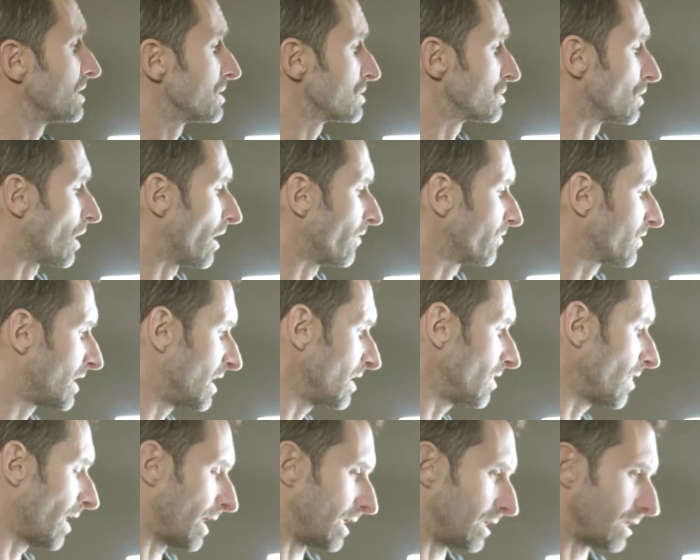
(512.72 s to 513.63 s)
soft key
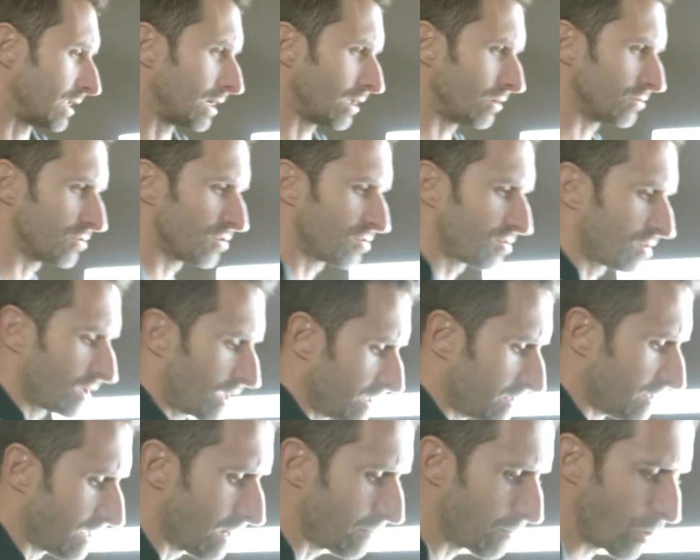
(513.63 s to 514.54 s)
light, and I'll just kind
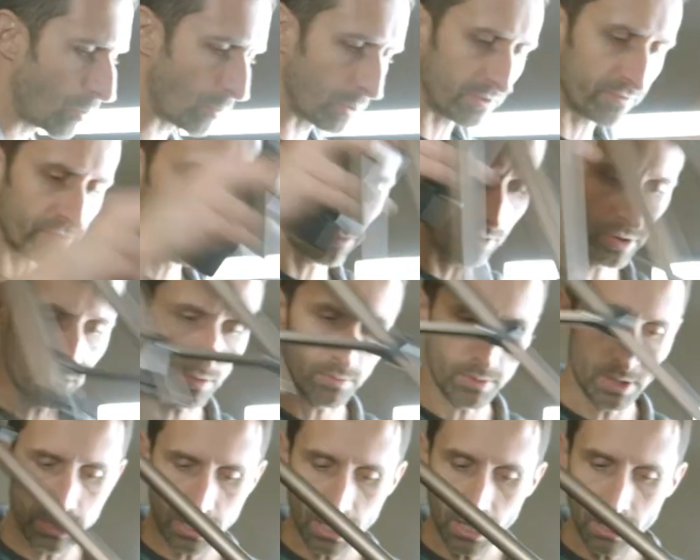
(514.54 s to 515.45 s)
of demo it for you
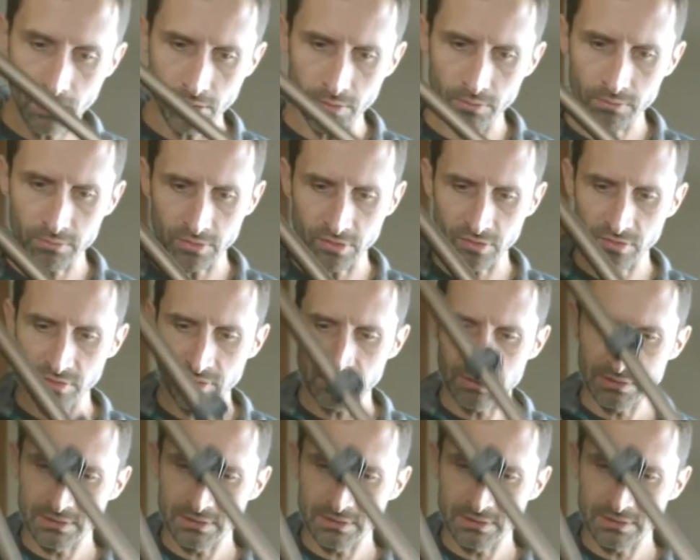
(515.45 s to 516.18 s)
right now. I'll just